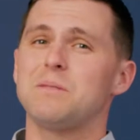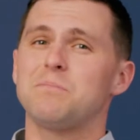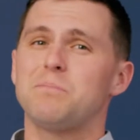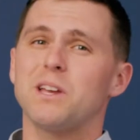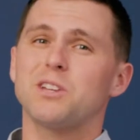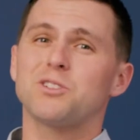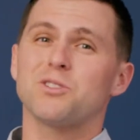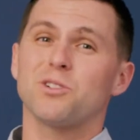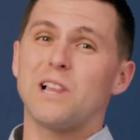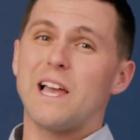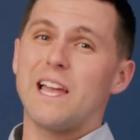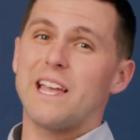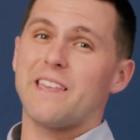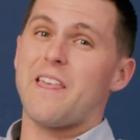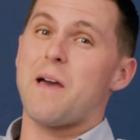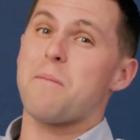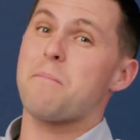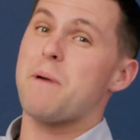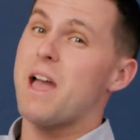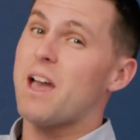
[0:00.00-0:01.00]
mean, picture laying
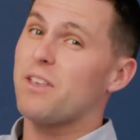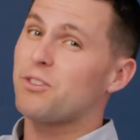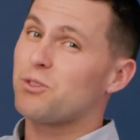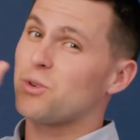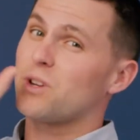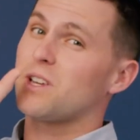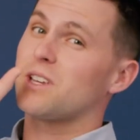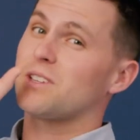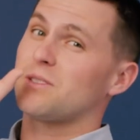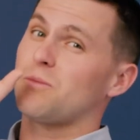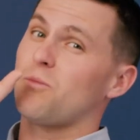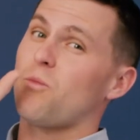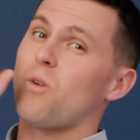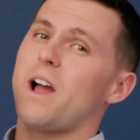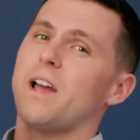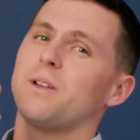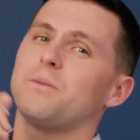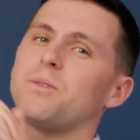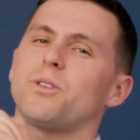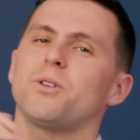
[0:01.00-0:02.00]
in that bath, drinking some
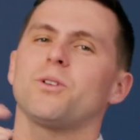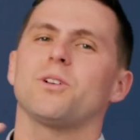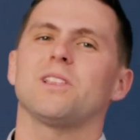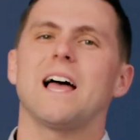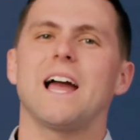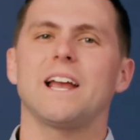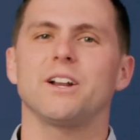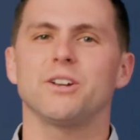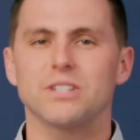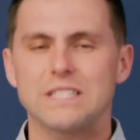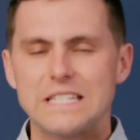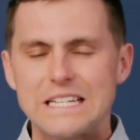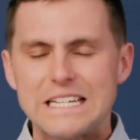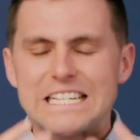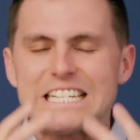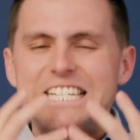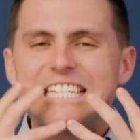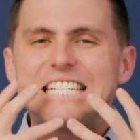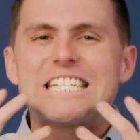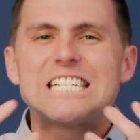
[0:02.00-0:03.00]
wine with your aligners,
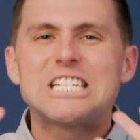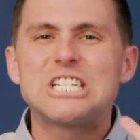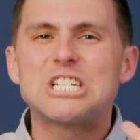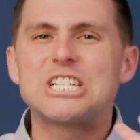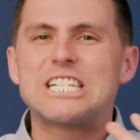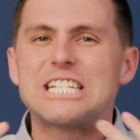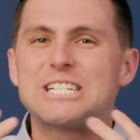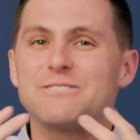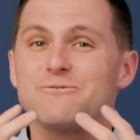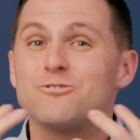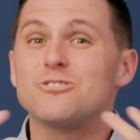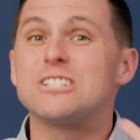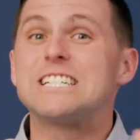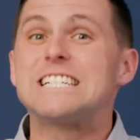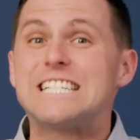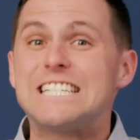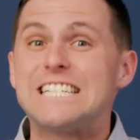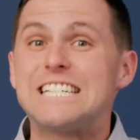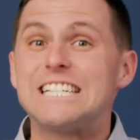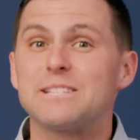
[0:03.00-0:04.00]
you're gonna have
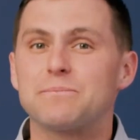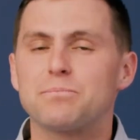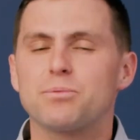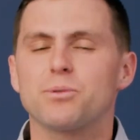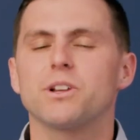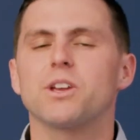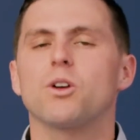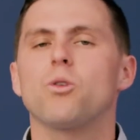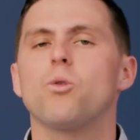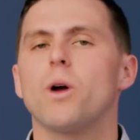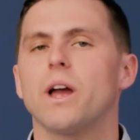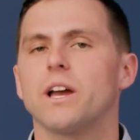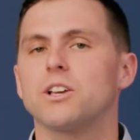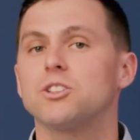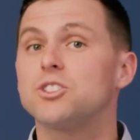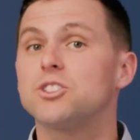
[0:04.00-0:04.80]
red teeth pretty quick.